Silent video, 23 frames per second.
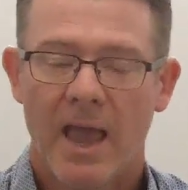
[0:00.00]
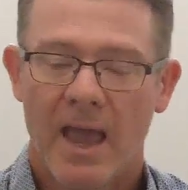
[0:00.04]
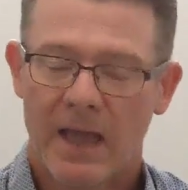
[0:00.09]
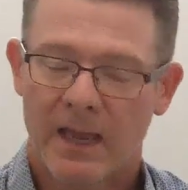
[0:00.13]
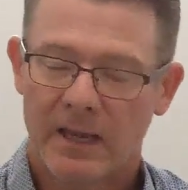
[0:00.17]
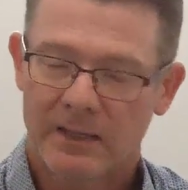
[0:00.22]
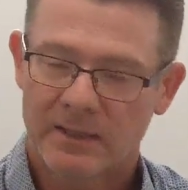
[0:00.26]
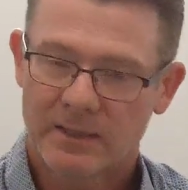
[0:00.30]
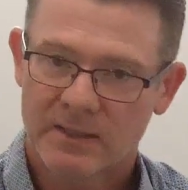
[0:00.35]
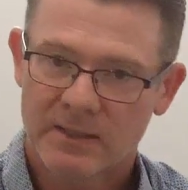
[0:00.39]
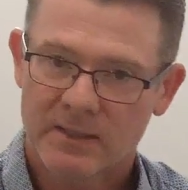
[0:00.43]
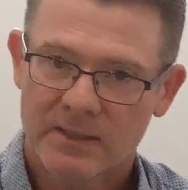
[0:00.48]

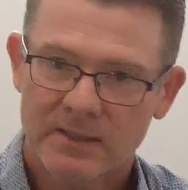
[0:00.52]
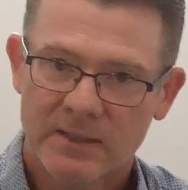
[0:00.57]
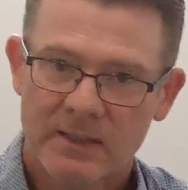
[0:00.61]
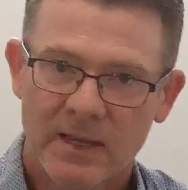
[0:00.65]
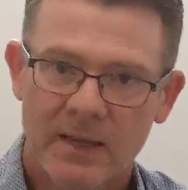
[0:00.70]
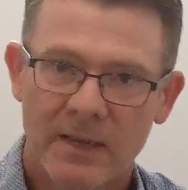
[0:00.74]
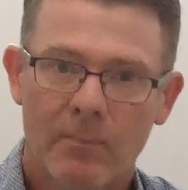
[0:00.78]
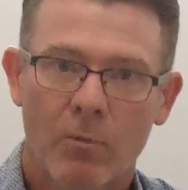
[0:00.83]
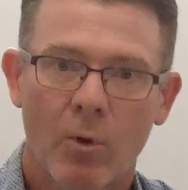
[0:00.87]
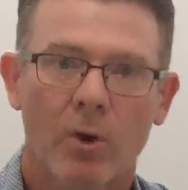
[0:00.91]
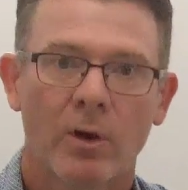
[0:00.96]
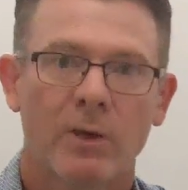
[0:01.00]
And it's the
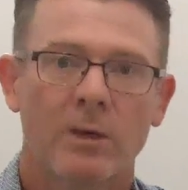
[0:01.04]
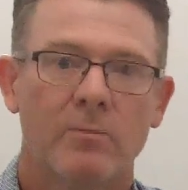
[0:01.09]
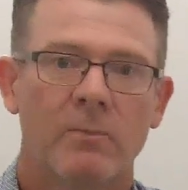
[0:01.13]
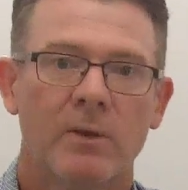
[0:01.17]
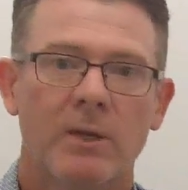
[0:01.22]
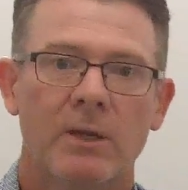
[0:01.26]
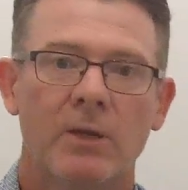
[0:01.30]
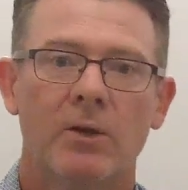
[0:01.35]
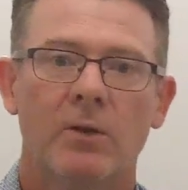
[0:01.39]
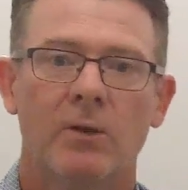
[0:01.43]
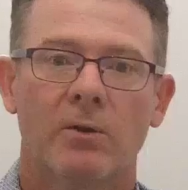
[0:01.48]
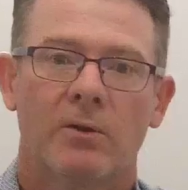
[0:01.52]
same
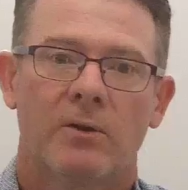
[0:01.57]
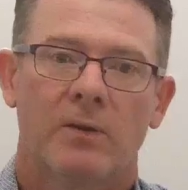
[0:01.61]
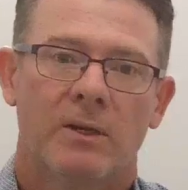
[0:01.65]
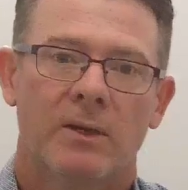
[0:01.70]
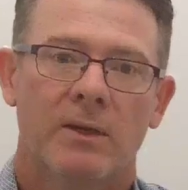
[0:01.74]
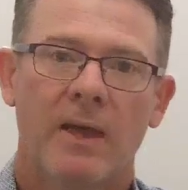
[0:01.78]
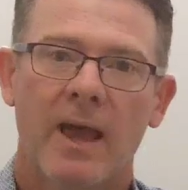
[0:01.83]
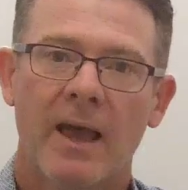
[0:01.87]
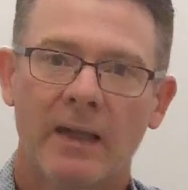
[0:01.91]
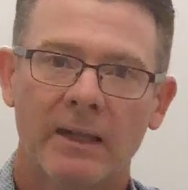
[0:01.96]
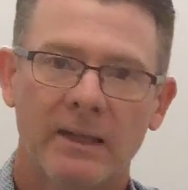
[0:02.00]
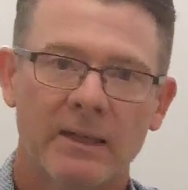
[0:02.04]
argument here.
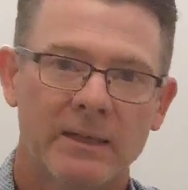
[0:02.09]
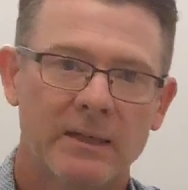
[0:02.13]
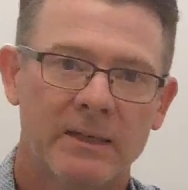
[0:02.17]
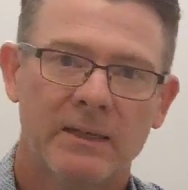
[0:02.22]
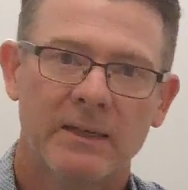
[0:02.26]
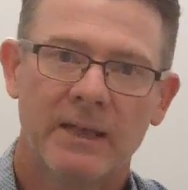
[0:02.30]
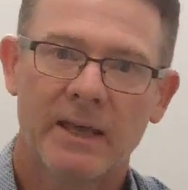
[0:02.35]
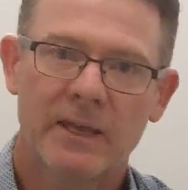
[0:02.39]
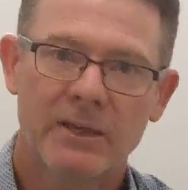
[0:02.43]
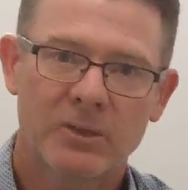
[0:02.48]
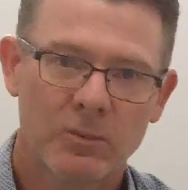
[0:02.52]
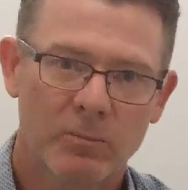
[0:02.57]
The
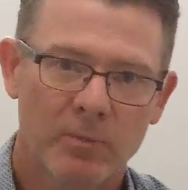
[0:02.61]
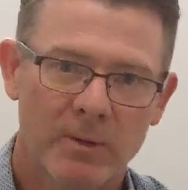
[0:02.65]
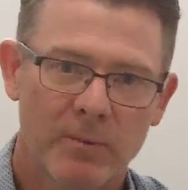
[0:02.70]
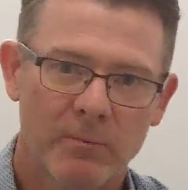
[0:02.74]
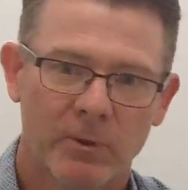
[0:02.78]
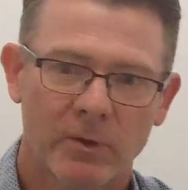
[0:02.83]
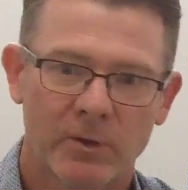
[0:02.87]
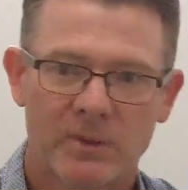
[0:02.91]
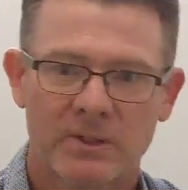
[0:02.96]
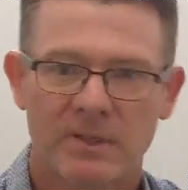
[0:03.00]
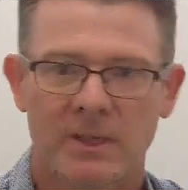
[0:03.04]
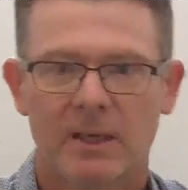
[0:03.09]
LED laser
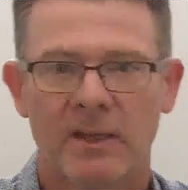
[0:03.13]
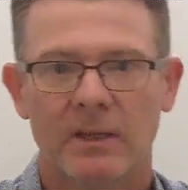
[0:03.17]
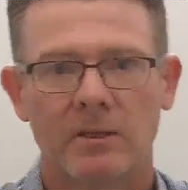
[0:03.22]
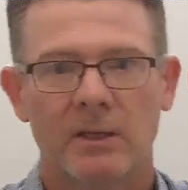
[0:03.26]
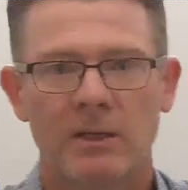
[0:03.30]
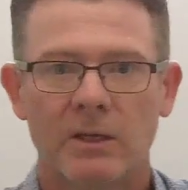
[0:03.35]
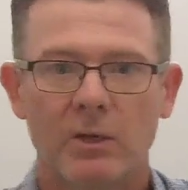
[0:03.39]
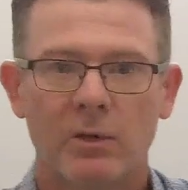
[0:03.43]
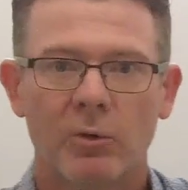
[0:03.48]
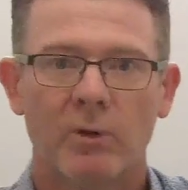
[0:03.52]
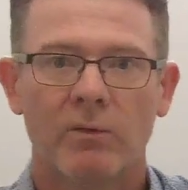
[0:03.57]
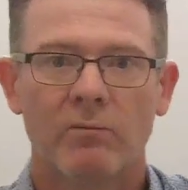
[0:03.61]
people are saying
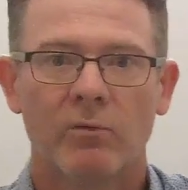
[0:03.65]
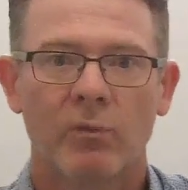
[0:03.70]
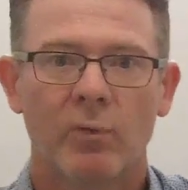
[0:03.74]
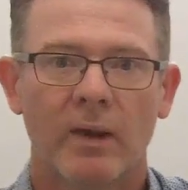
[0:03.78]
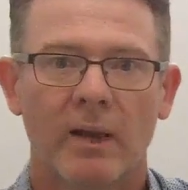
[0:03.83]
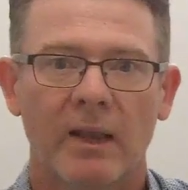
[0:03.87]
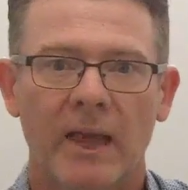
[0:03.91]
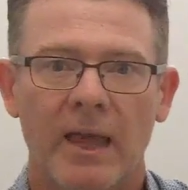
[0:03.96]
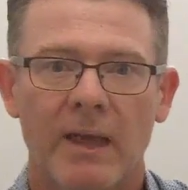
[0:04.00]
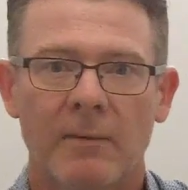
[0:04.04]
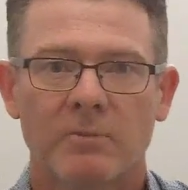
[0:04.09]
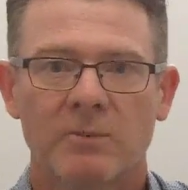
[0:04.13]
the
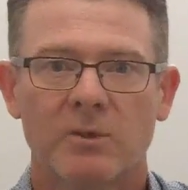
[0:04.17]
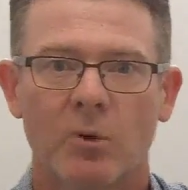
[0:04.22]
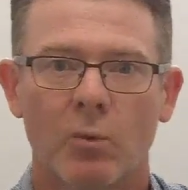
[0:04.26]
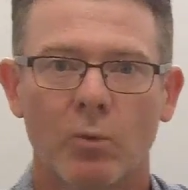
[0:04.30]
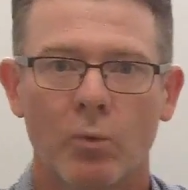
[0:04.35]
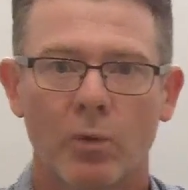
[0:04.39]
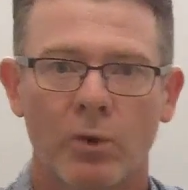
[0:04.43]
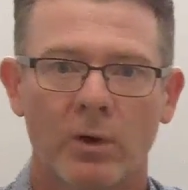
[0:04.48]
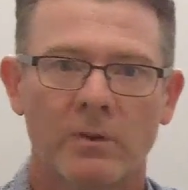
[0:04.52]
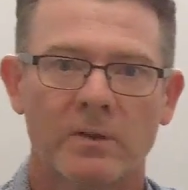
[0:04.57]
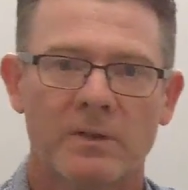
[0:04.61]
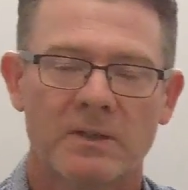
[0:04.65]
near-infrared lamps
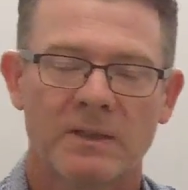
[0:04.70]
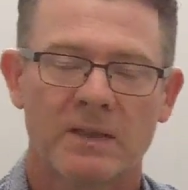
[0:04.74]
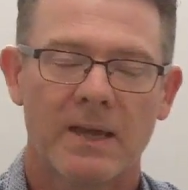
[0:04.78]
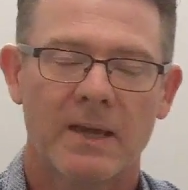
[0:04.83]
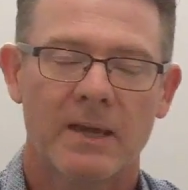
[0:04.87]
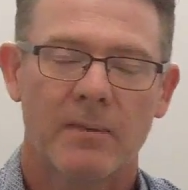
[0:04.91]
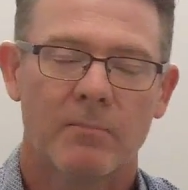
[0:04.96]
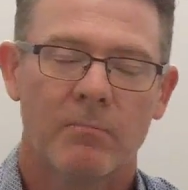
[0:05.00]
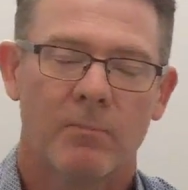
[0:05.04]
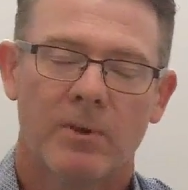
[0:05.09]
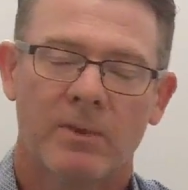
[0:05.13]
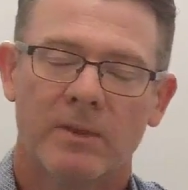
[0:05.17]
don't work the
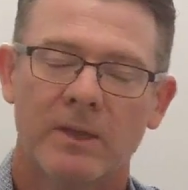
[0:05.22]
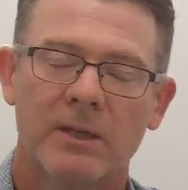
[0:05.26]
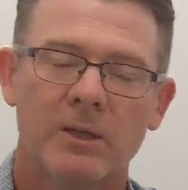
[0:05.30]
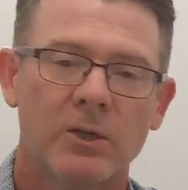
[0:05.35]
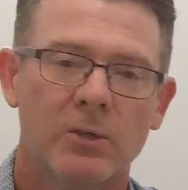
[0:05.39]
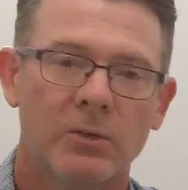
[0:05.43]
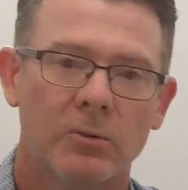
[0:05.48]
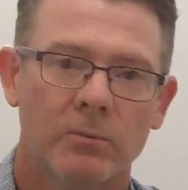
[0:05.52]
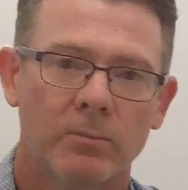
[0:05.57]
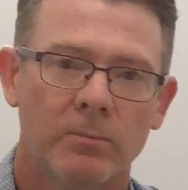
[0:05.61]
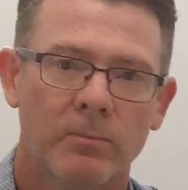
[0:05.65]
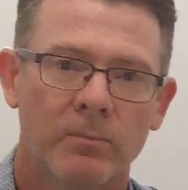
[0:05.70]
same, but they
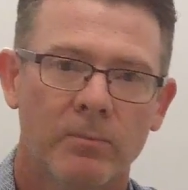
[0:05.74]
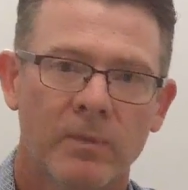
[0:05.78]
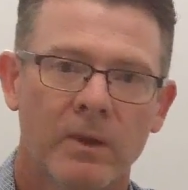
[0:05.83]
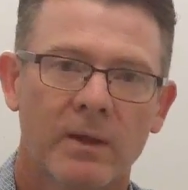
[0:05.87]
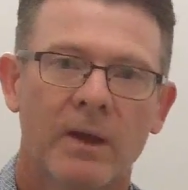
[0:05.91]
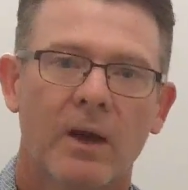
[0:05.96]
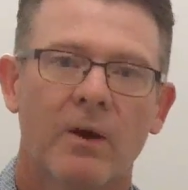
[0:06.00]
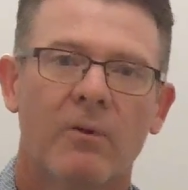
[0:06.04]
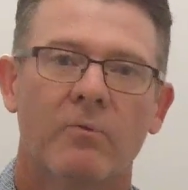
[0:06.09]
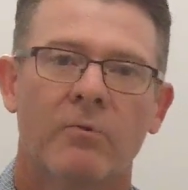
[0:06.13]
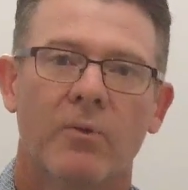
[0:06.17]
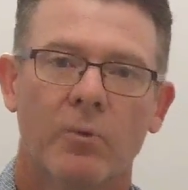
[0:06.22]
do.
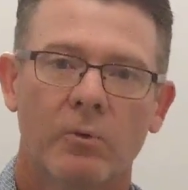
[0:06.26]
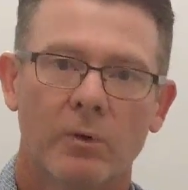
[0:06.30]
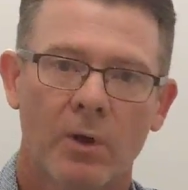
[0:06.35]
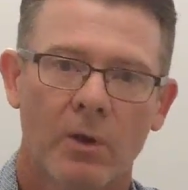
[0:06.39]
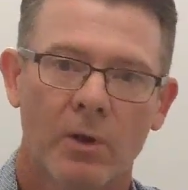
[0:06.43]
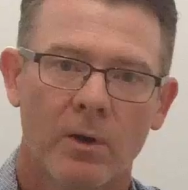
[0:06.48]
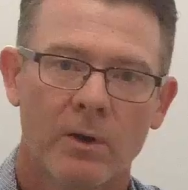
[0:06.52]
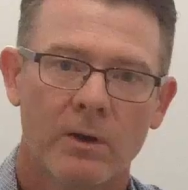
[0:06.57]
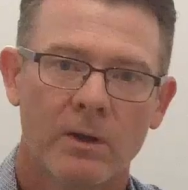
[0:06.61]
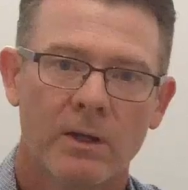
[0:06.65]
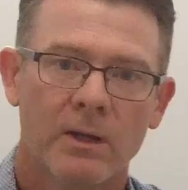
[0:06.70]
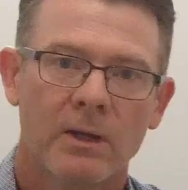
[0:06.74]
A
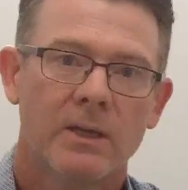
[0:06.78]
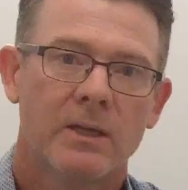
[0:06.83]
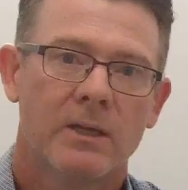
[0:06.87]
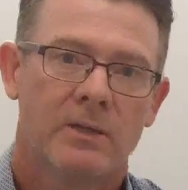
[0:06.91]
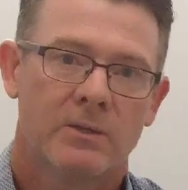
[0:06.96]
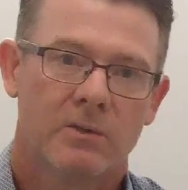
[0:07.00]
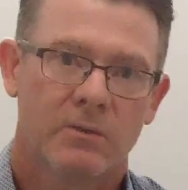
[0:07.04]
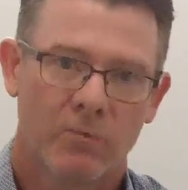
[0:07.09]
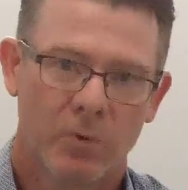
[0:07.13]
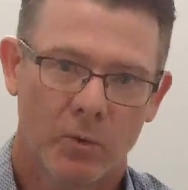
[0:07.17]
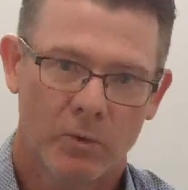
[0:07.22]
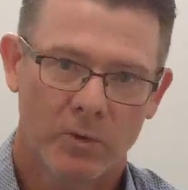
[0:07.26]
photon
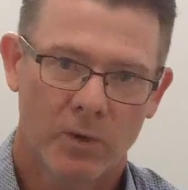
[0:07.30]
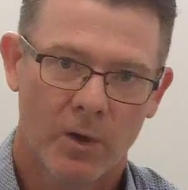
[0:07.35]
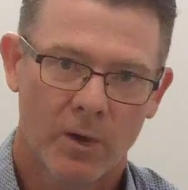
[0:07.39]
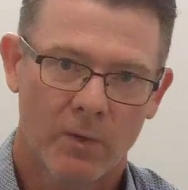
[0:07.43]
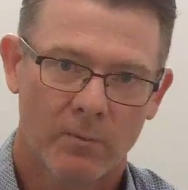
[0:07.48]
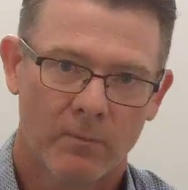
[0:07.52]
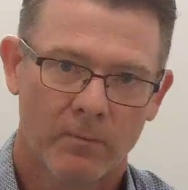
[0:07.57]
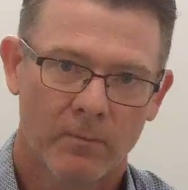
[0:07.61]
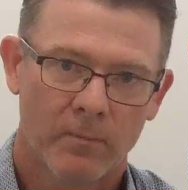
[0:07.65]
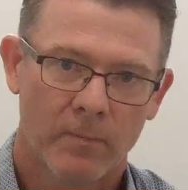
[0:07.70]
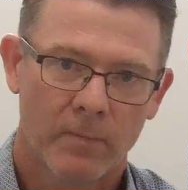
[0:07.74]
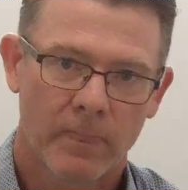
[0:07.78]
is a
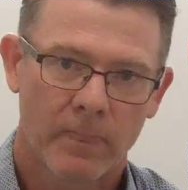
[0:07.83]
photon.